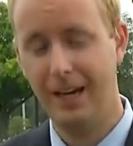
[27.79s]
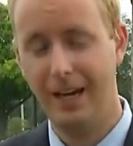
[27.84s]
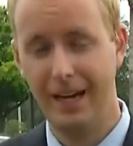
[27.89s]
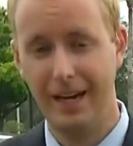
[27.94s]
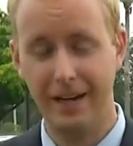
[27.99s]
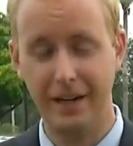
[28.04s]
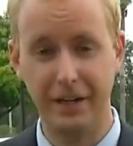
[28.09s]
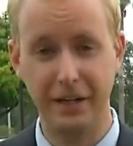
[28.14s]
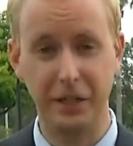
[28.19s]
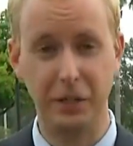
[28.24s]

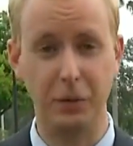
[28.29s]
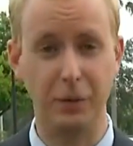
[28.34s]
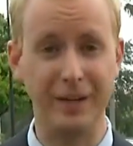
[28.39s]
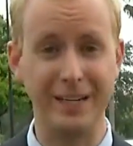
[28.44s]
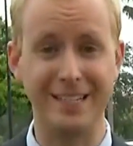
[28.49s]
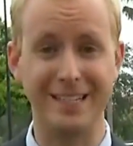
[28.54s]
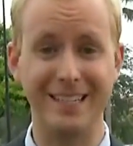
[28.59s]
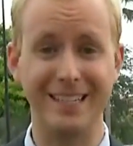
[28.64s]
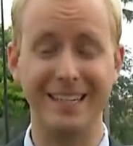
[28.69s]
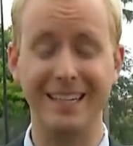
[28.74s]
Eric
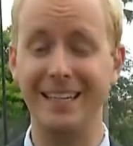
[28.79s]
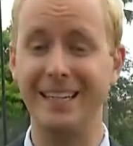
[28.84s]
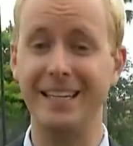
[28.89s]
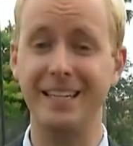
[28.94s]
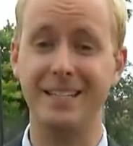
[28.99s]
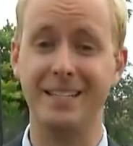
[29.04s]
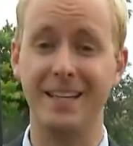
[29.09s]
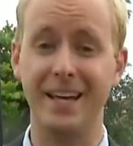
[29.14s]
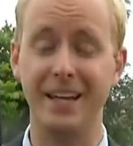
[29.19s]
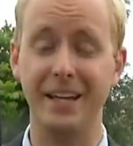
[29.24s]
we did, and
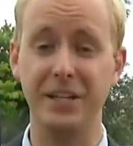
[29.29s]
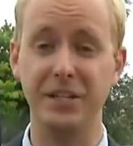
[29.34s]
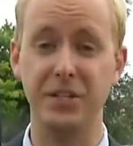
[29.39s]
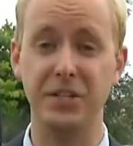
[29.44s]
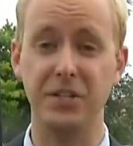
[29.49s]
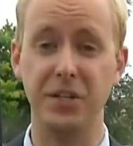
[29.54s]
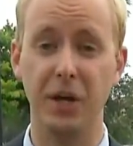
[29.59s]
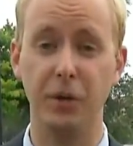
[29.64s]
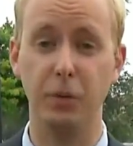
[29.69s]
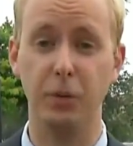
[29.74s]
he said his
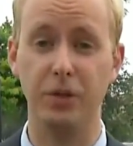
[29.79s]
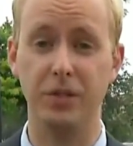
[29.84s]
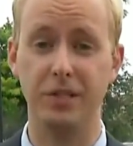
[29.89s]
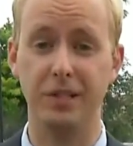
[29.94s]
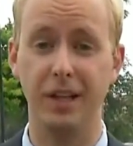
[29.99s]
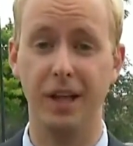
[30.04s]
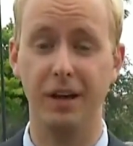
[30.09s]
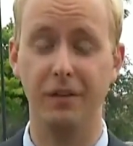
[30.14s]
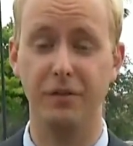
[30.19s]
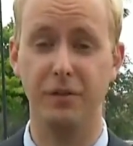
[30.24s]
son
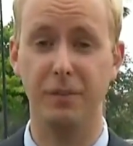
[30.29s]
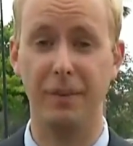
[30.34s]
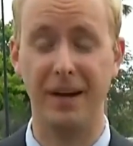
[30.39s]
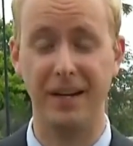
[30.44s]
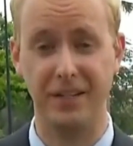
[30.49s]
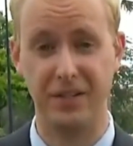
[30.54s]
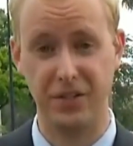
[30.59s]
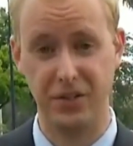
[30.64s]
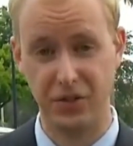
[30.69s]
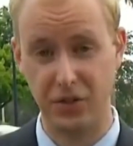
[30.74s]
was loved
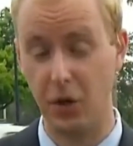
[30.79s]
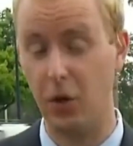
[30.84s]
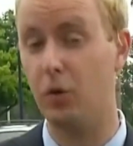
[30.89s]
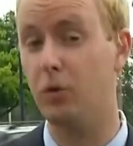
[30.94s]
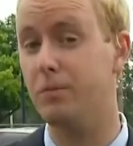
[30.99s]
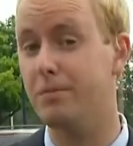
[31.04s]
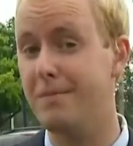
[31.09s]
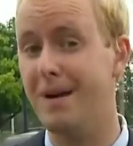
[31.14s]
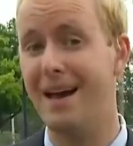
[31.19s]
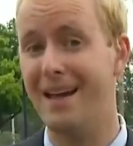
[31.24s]
by
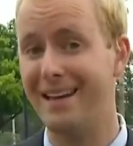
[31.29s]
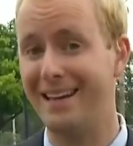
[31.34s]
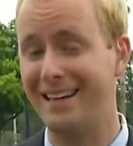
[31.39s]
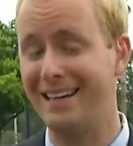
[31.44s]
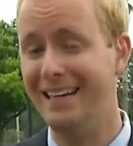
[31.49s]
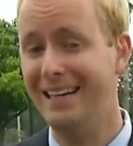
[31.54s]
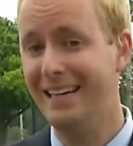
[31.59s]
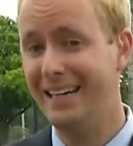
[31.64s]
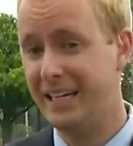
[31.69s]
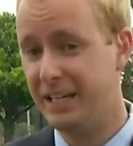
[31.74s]
so many.